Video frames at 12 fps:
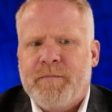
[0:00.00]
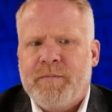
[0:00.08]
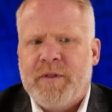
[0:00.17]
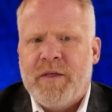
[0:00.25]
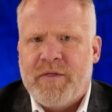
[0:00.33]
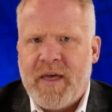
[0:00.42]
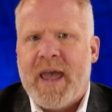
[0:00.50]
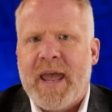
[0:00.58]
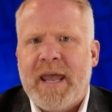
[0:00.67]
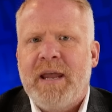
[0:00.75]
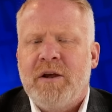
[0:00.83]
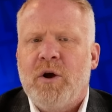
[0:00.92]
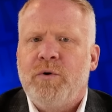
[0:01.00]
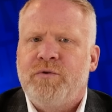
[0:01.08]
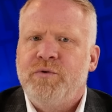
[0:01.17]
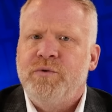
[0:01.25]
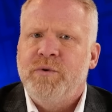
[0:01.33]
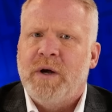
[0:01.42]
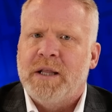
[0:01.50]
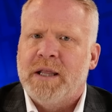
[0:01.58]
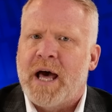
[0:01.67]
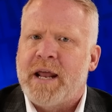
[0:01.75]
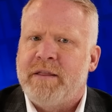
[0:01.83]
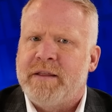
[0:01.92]
that they go through a
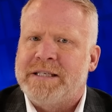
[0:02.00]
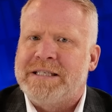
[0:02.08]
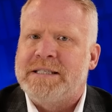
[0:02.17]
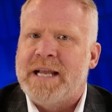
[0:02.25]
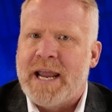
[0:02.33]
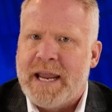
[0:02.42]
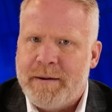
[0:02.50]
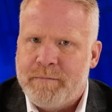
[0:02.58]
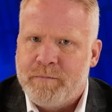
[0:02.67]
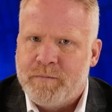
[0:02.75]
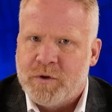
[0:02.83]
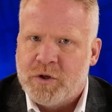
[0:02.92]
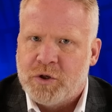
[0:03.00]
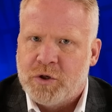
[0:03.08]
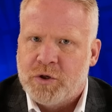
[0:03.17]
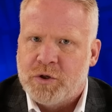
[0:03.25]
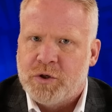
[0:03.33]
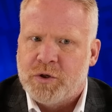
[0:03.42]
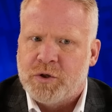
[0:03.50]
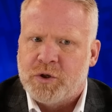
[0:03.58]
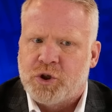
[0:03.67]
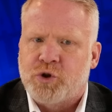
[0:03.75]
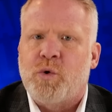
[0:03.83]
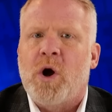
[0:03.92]
lot of the same uh,
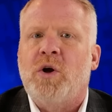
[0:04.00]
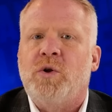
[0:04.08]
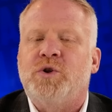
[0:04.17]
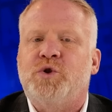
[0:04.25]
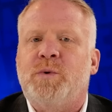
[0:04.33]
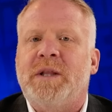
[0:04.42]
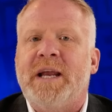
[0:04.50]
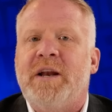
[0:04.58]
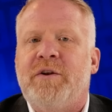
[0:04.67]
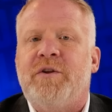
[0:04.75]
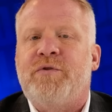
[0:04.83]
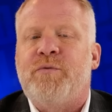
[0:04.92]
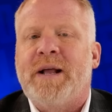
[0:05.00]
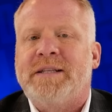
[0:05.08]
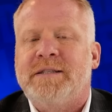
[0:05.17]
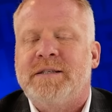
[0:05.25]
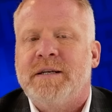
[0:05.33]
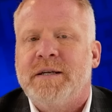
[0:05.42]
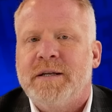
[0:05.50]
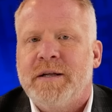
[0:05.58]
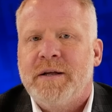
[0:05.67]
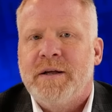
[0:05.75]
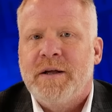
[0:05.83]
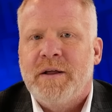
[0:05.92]
struggles related to threats
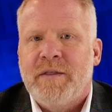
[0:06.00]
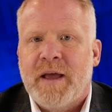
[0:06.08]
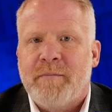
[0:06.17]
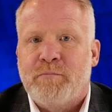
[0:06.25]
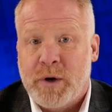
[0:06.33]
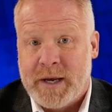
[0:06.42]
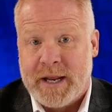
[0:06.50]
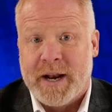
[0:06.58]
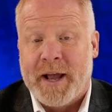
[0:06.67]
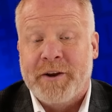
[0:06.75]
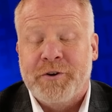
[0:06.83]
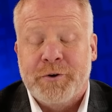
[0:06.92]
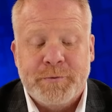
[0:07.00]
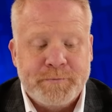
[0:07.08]
that Brittany and I do.